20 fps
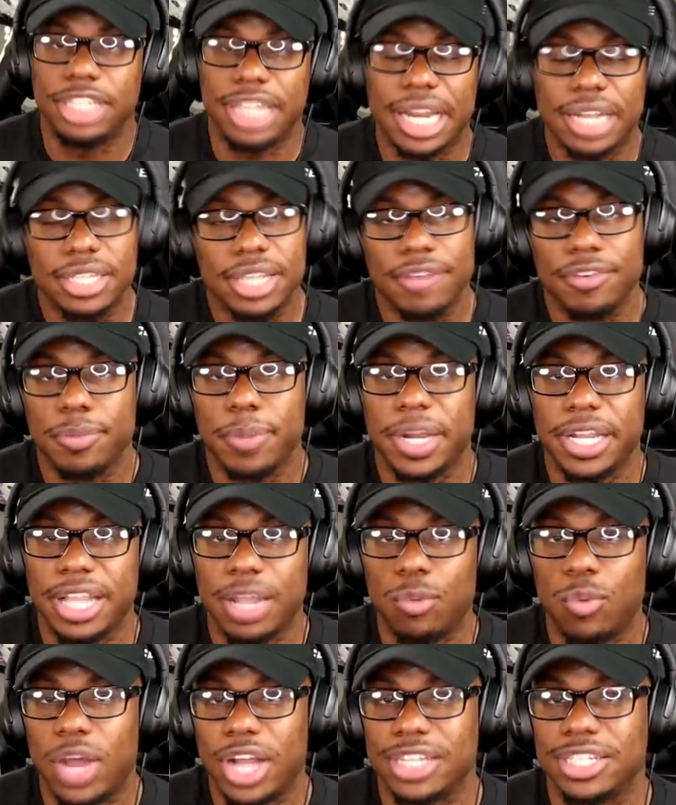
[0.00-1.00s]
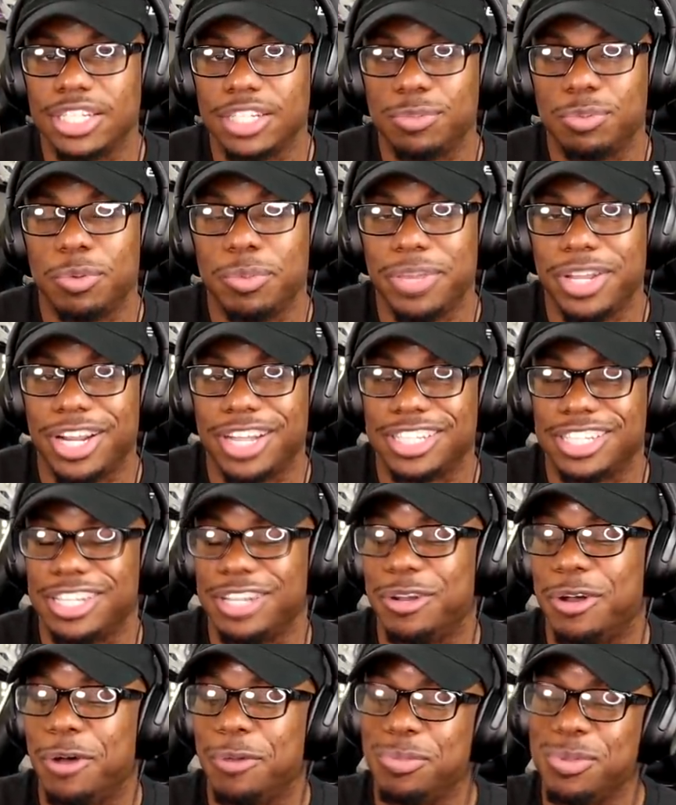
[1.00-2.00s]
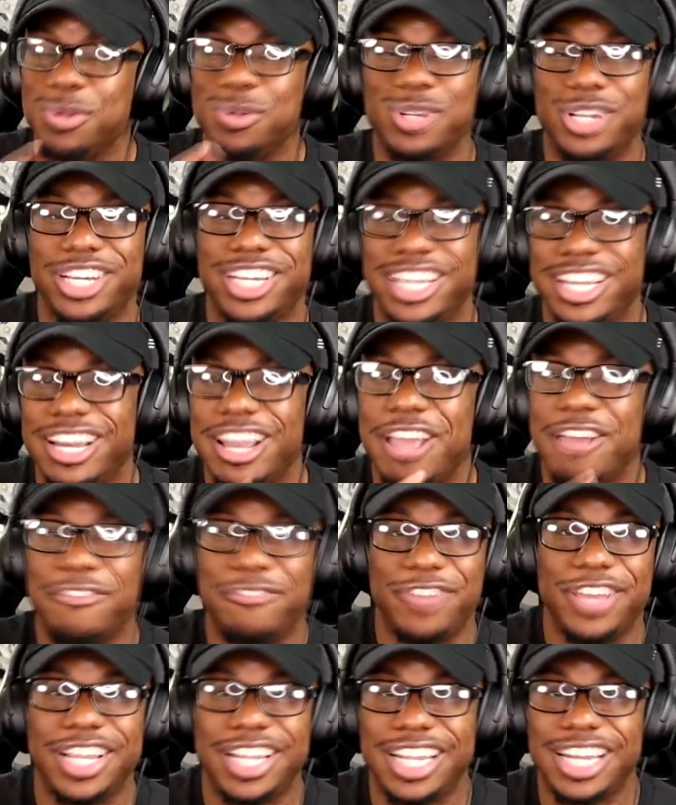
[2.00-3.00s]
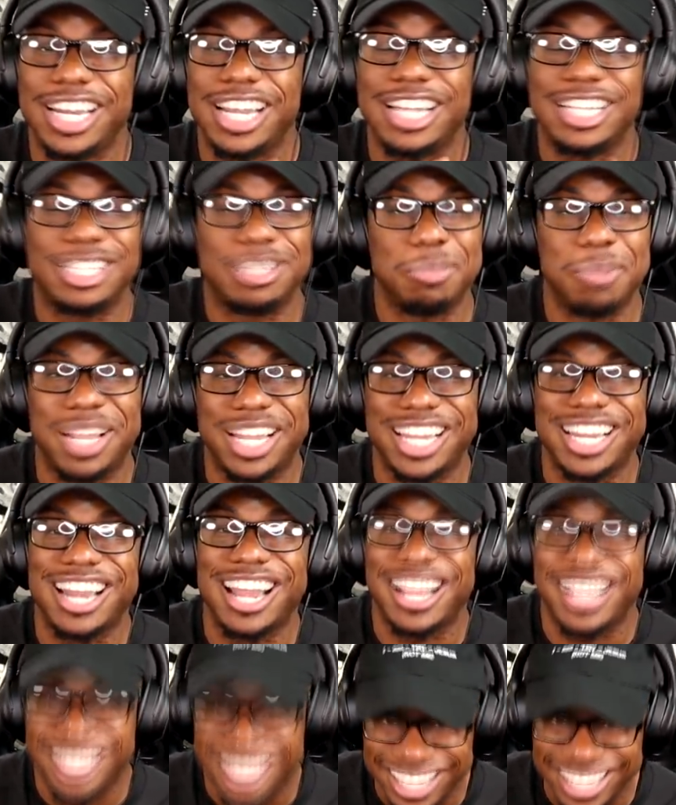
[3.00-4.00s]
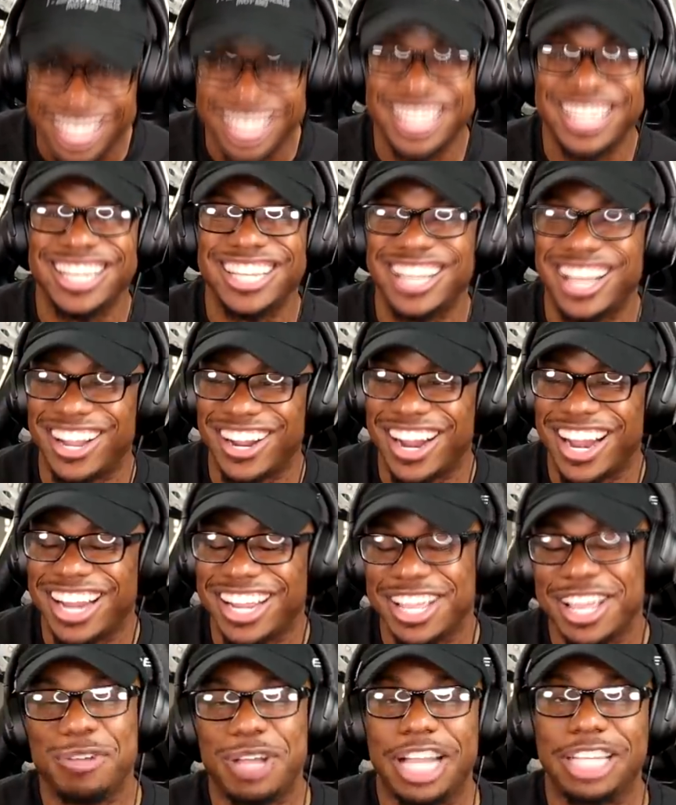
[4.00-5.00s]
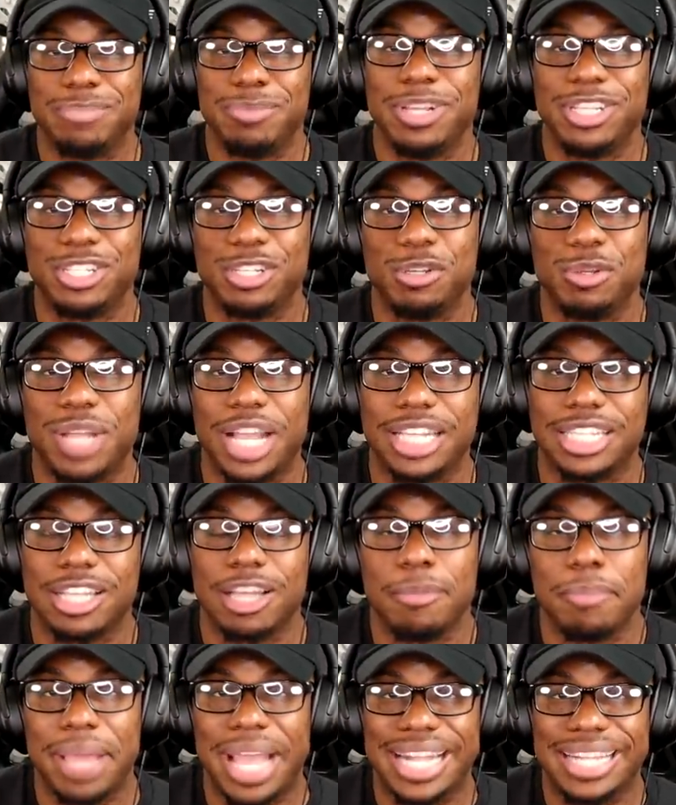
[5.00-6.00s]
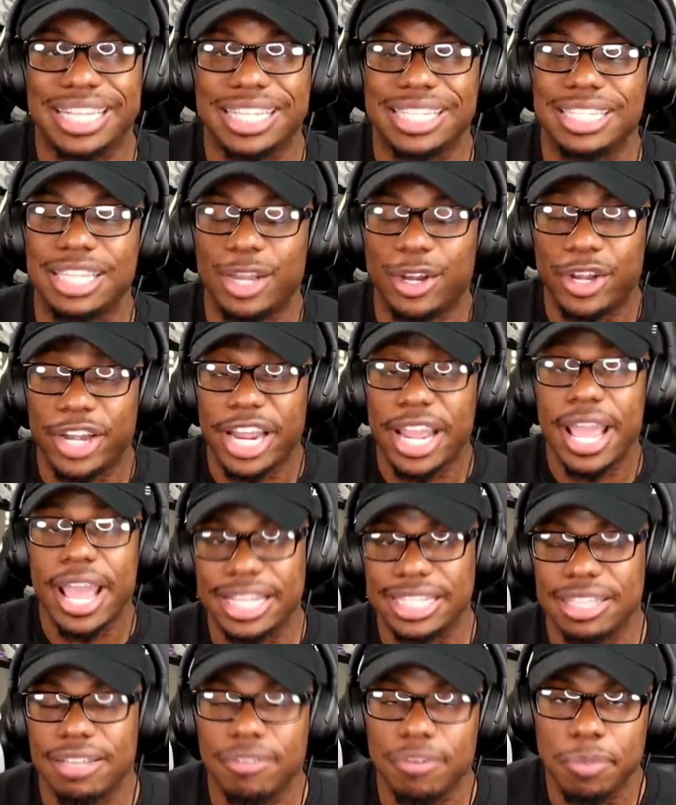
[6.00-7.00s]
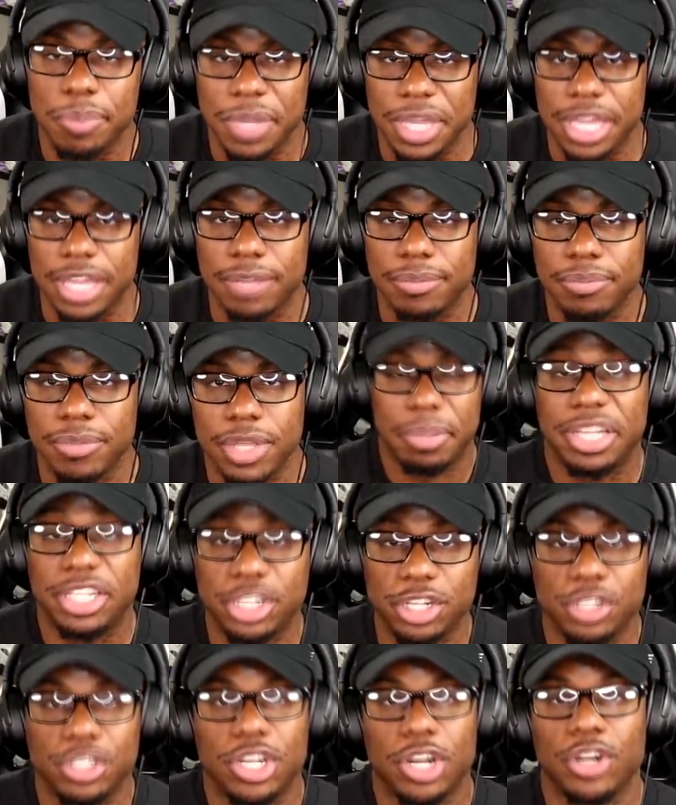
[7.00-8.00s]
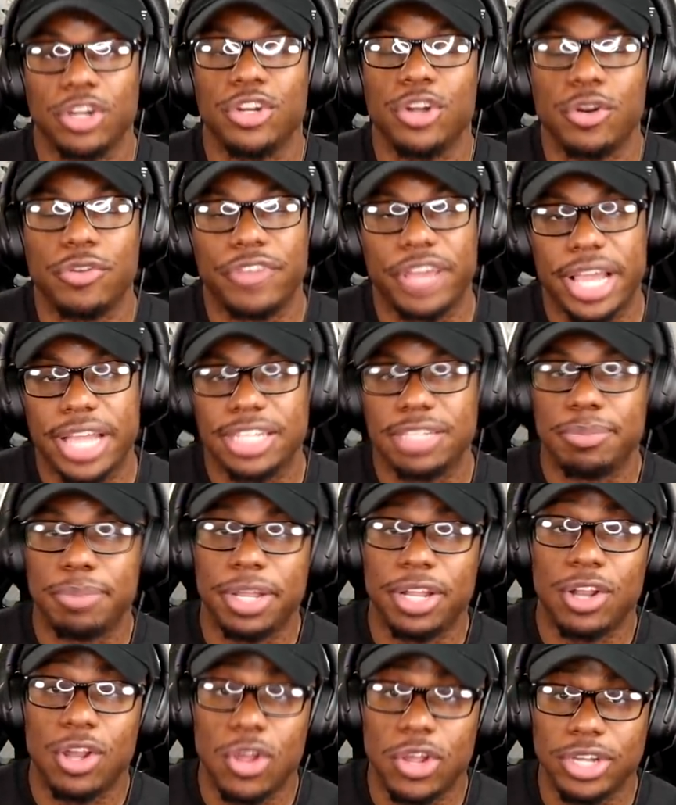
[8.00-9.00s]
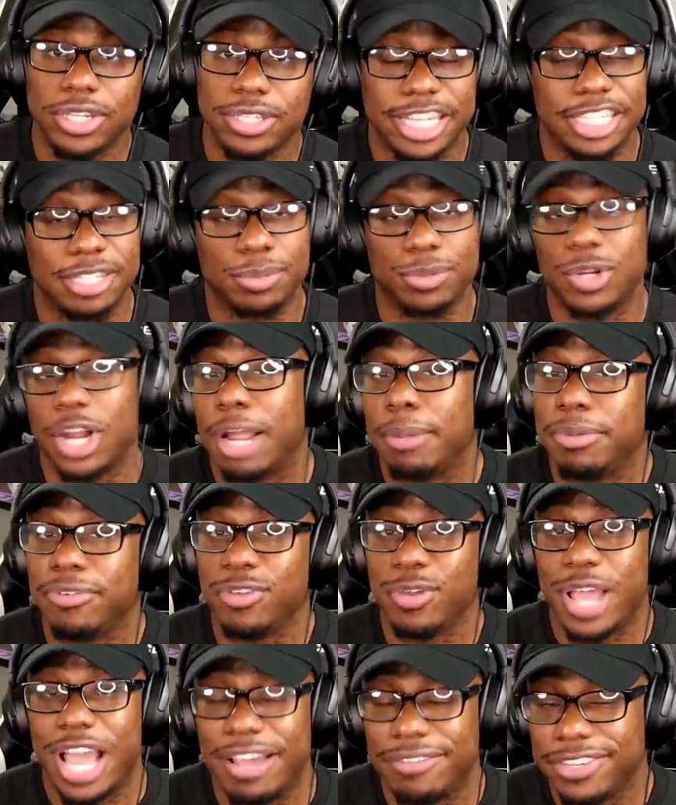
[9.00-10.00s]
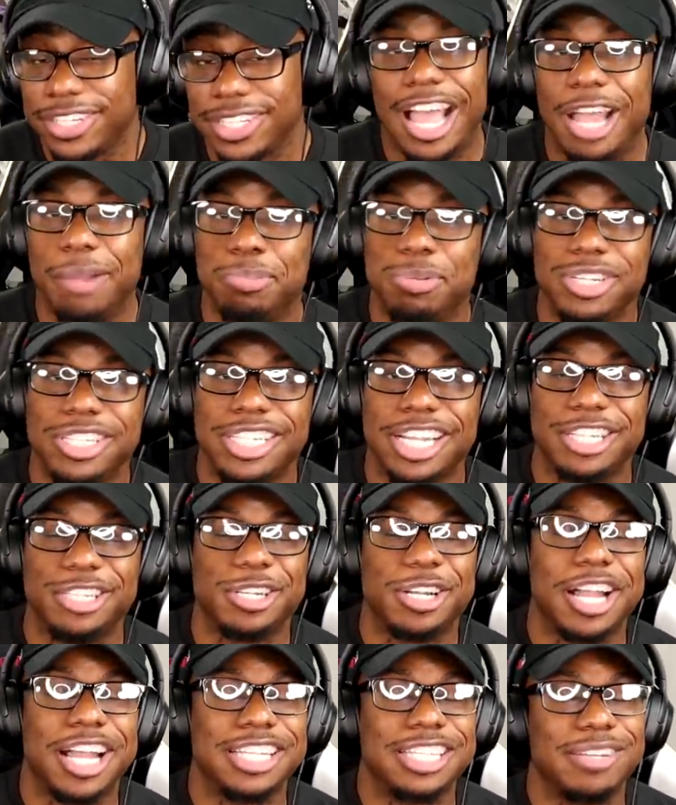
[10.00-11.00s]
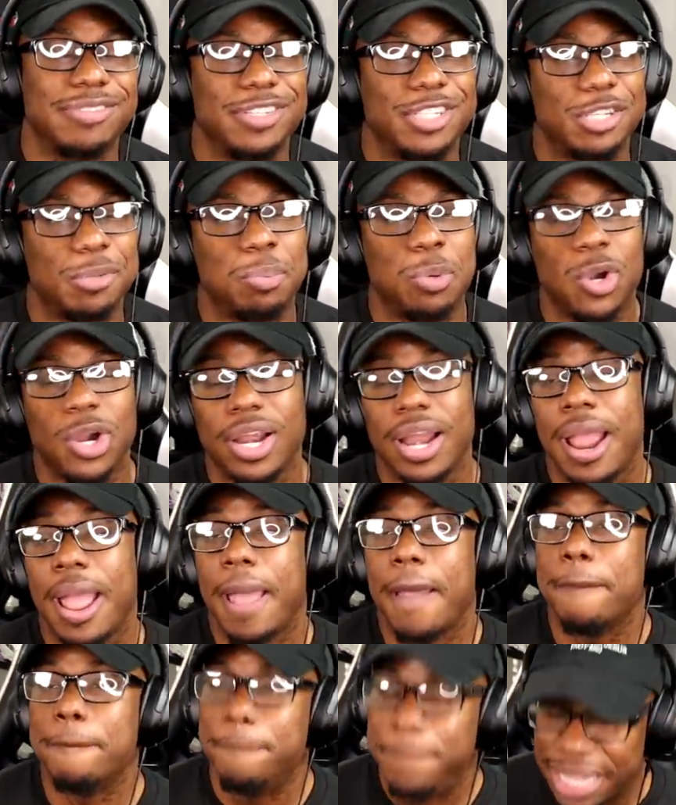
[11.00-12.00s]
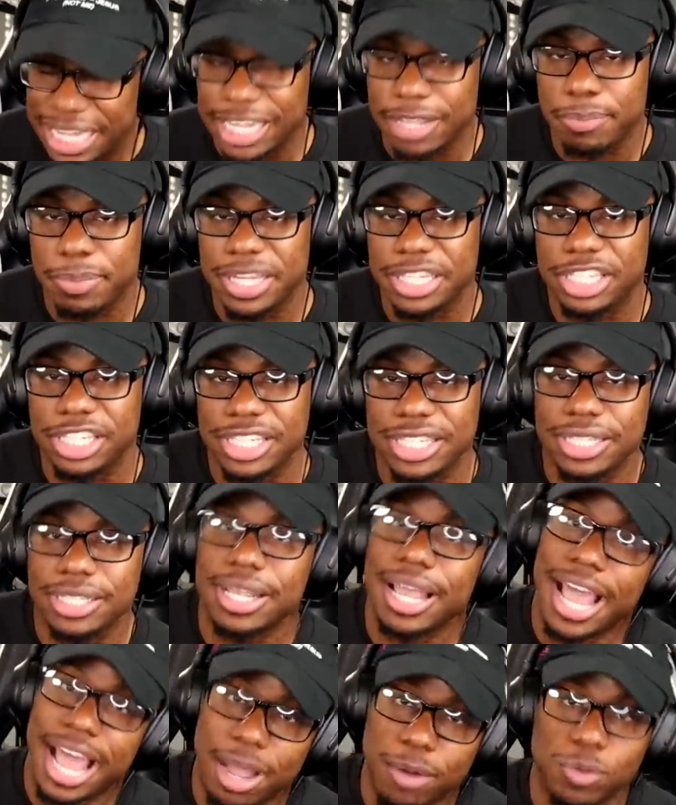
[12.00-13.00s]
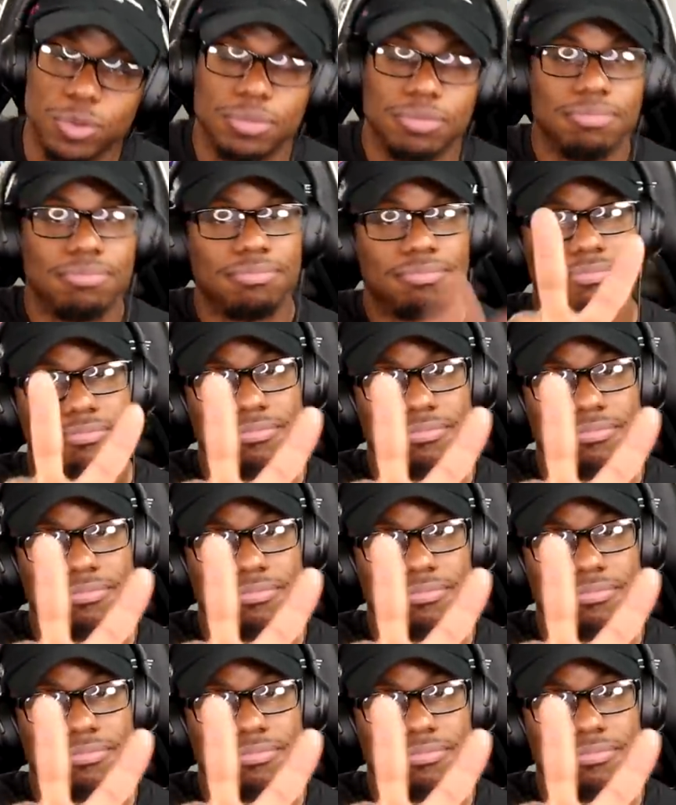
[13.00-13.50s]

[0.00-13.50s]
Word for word: Shout out to everybody that watched this premiere. I still hope you looking, feeling, and smelling good. All right, you guys make sure you guys come back this Saturday at 7 p.m. Make sure you turn your notification bell on and subscribe if you haven't. I appreciate your guys' love and support. Billy Binges out.